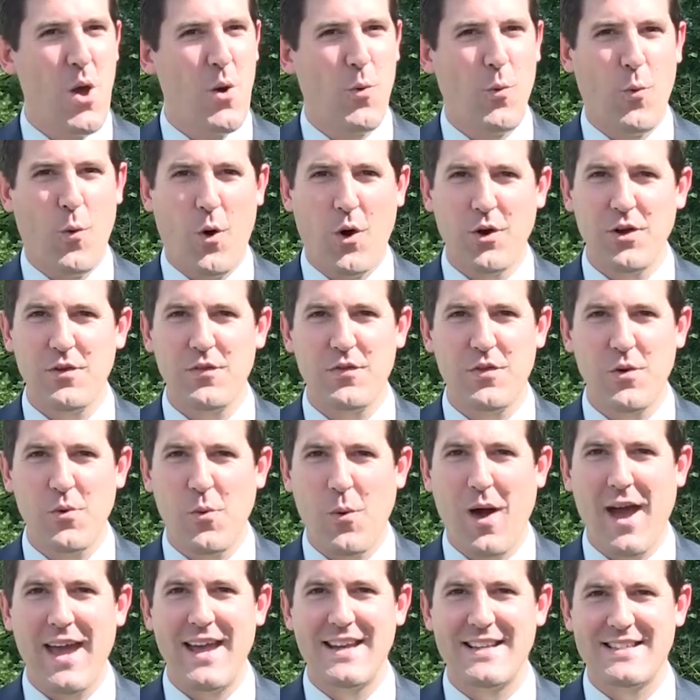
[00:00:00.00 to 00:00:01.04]
One of the
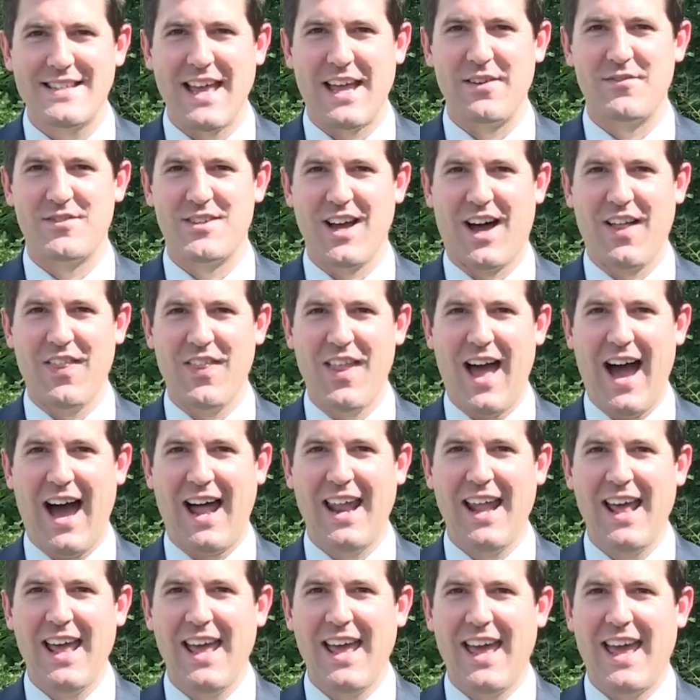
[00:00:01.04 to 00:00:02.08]
ways they've done
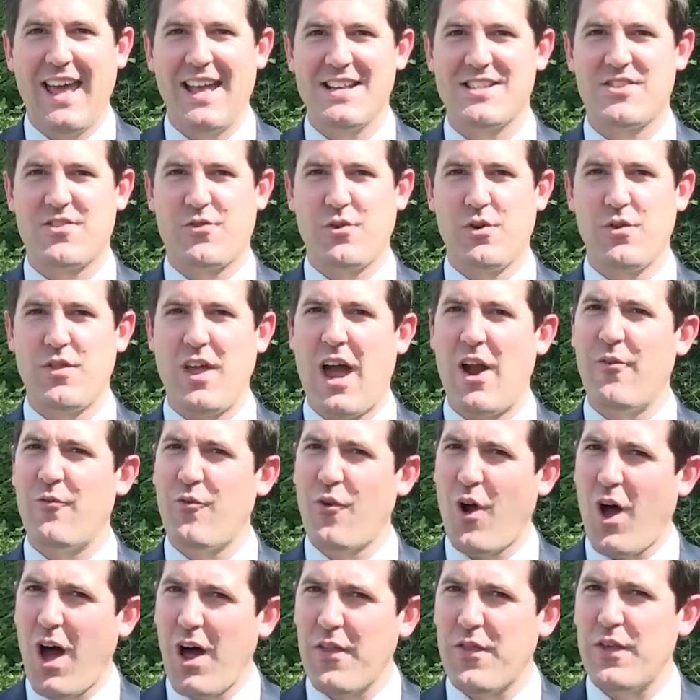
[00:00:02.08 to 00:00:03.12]
that is through their
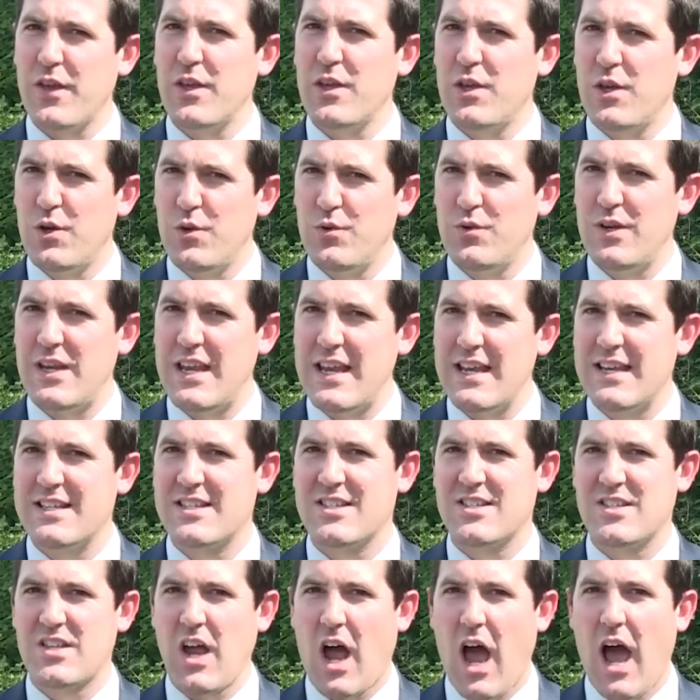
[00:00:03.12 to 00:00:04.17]
rather unique
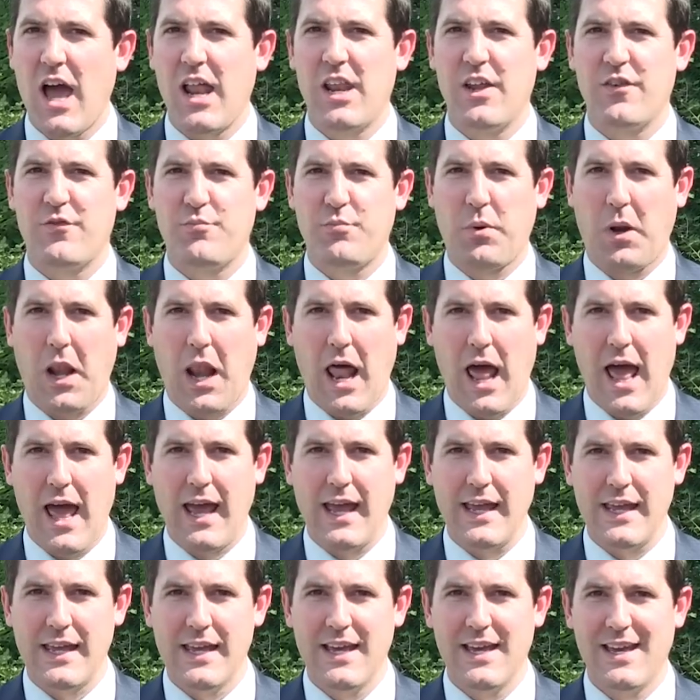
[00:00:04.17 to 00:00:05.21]
style of
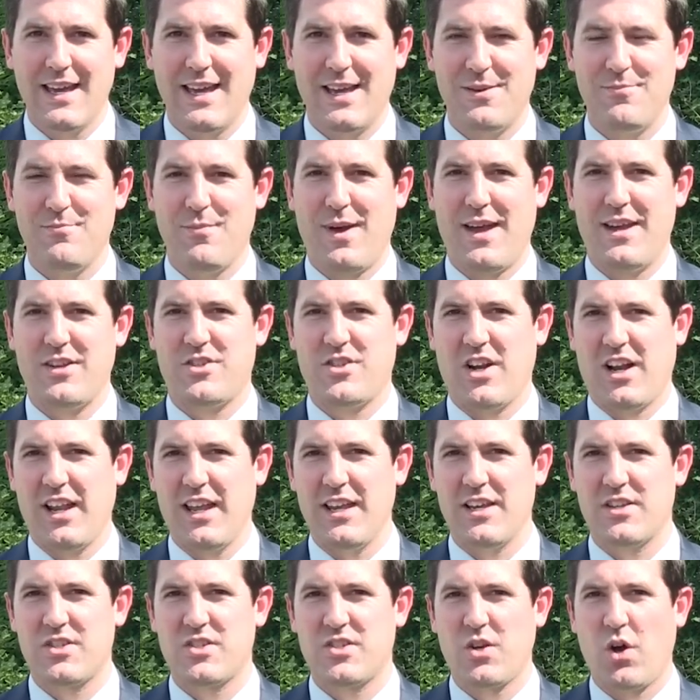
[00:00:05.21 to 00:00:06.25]
play in Major
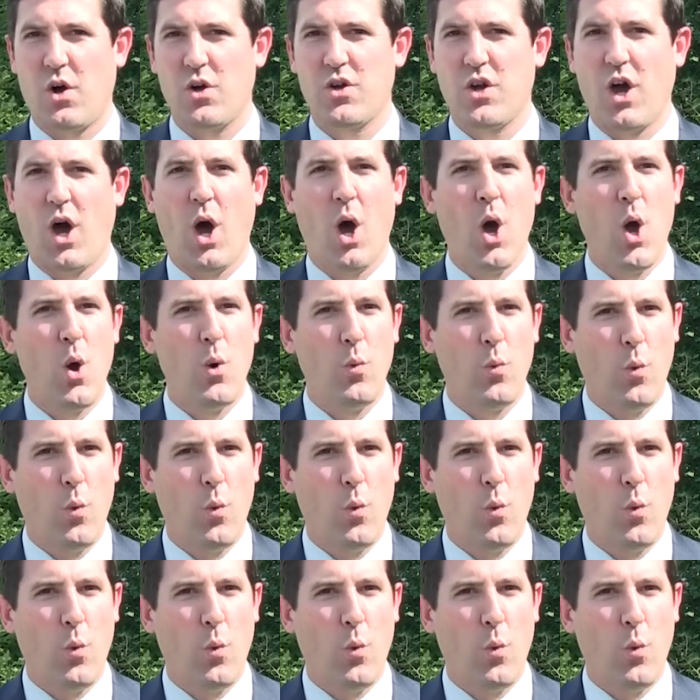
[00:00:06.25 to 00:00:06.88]
League Soccer.